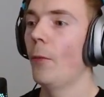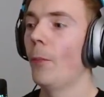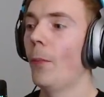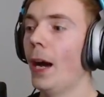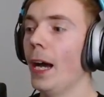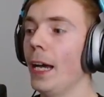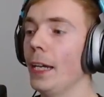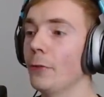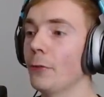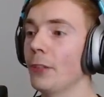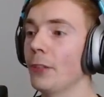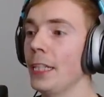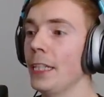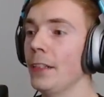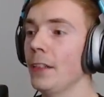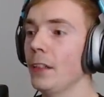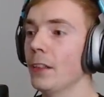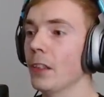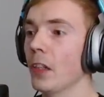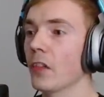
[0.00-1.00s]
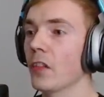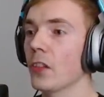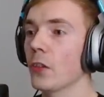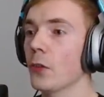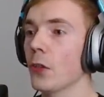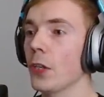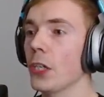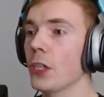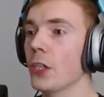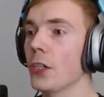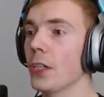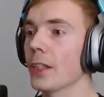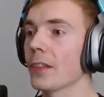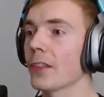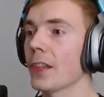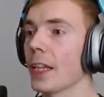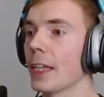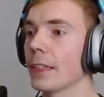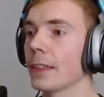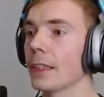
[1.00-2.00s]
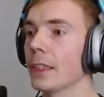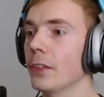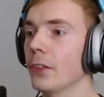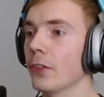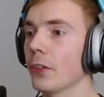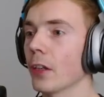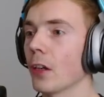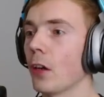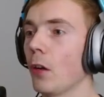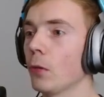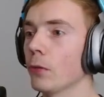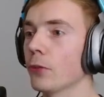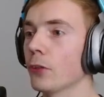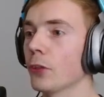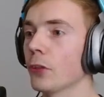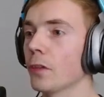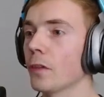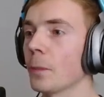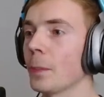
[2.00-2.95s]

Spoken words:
My read on the situation is that there's a culture of